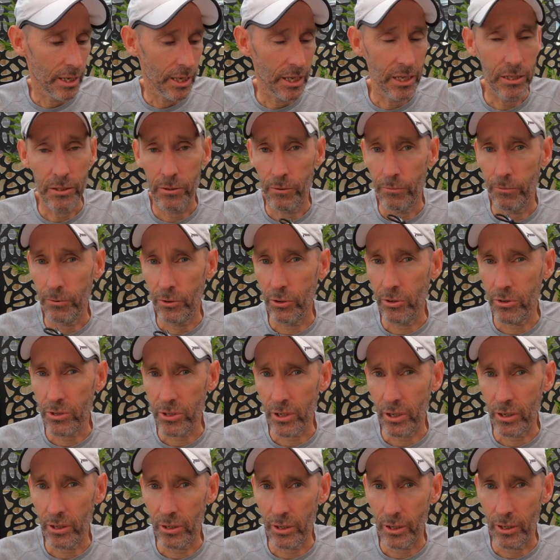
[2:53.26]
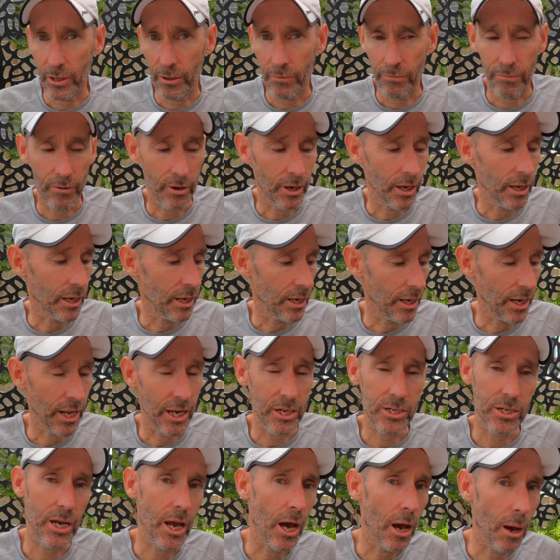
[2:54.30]
In the future, if I
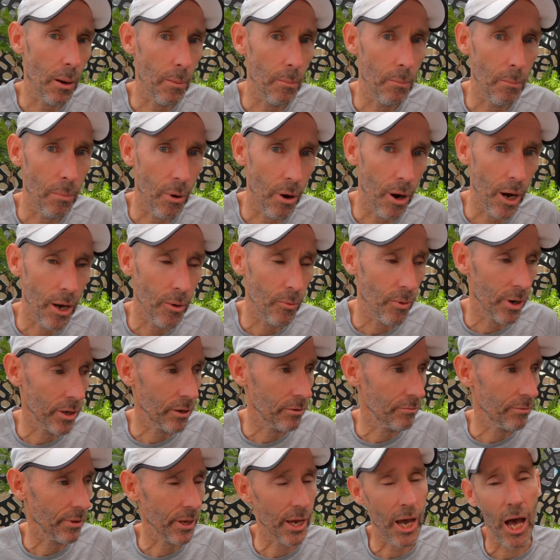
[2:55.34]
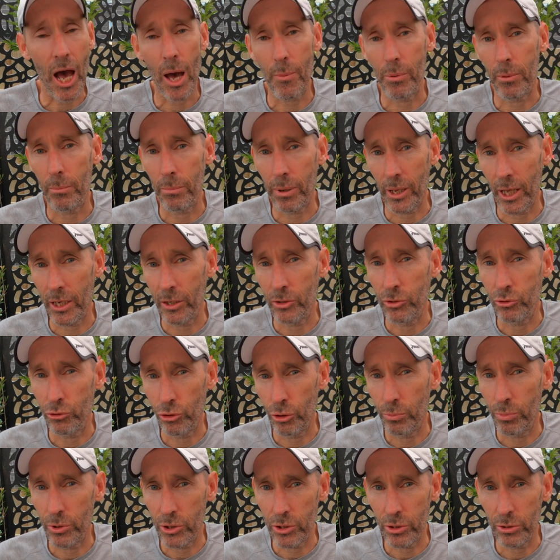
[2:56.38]
lash out and buy one of the carbon plated
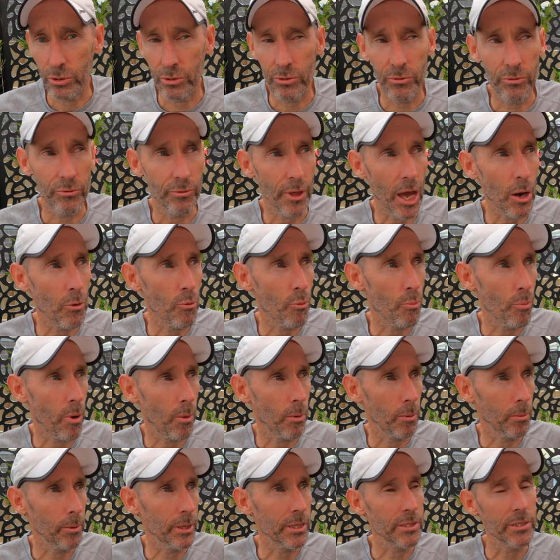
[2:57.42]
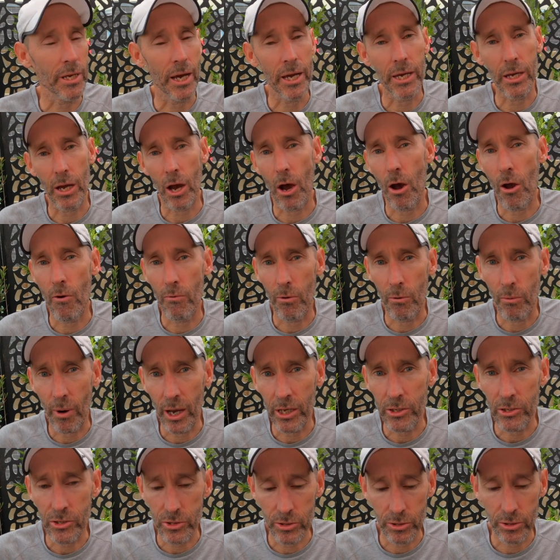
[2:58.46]
super shoes, they will probably take over
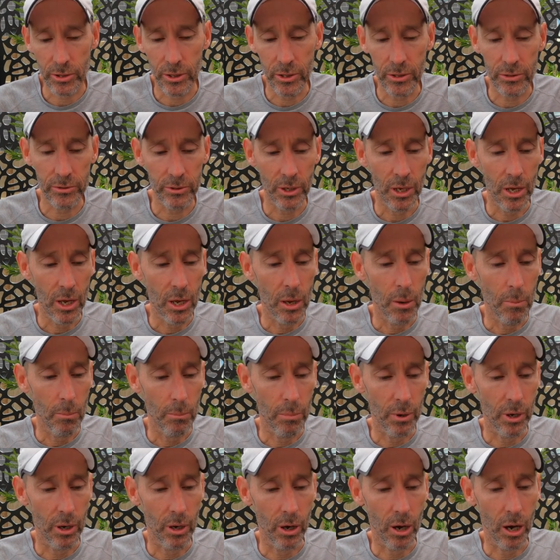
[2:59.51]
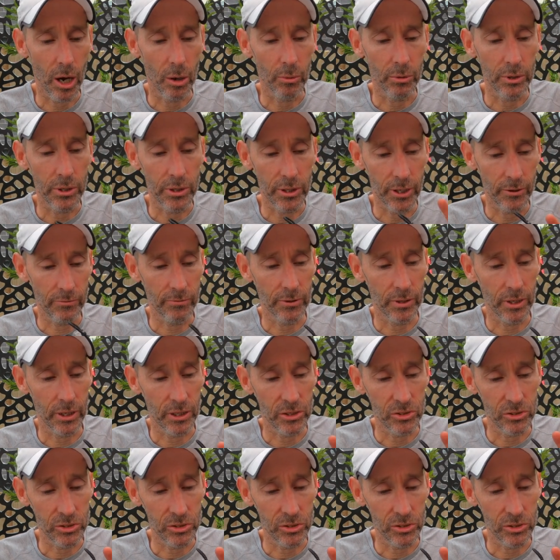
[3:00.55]
race duties, but I would definitely